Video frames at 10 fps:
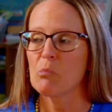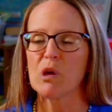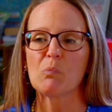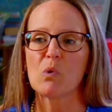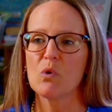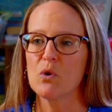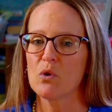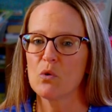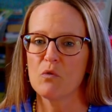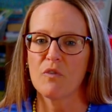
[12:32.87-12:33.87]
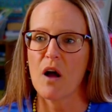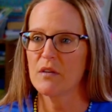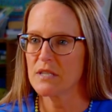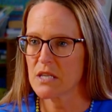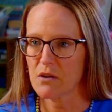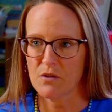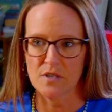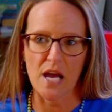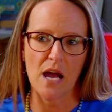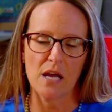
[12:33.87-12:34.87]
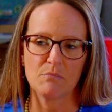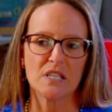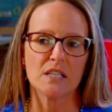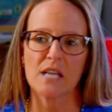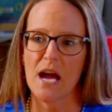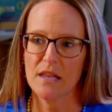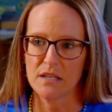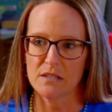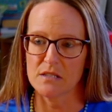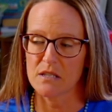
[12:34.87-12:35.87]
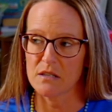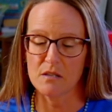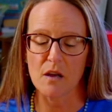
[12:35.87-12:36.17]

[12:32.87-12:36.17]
people who volunteer their times and talents